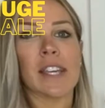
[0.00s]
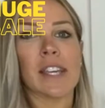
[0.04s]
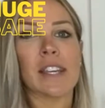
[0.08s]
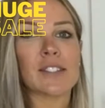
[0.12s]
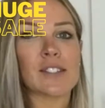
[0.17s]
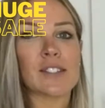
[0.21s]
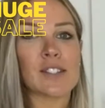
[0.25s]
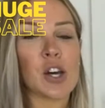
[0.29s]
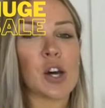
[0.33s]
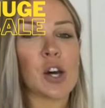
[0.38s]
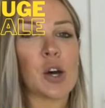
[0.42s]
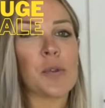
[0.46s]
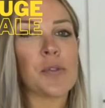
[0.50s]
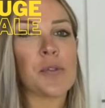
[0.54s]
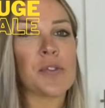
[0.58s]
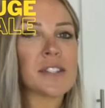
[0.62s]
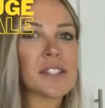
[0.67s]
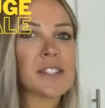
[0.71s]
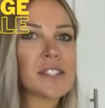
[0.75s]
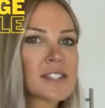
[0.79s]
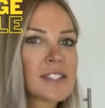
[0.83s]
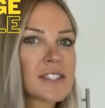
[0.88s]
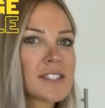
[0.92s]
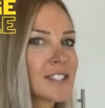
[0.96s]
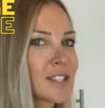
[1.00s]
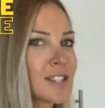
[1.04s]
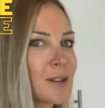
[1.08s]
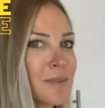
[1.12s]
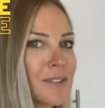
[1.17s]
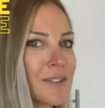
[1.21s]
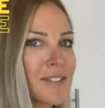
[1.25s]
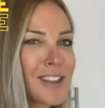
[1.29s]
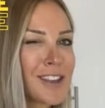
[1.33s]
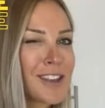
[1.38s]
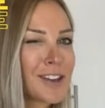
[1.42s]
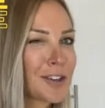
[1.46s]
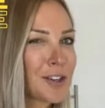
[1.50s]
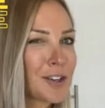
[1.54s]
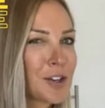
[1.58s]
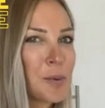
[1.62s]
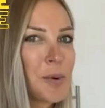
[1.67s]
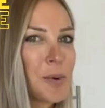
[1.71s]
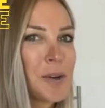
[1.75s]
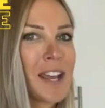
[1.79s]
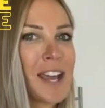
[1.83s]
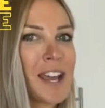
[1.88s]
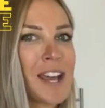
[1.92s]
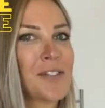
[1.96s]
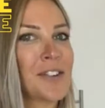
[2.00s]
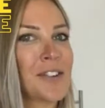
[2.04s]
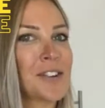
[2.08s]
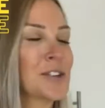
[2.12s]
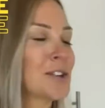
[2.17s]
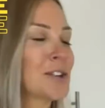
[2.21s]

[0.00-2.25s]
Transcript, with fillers: So this isn't something that you're gonna wanna have on your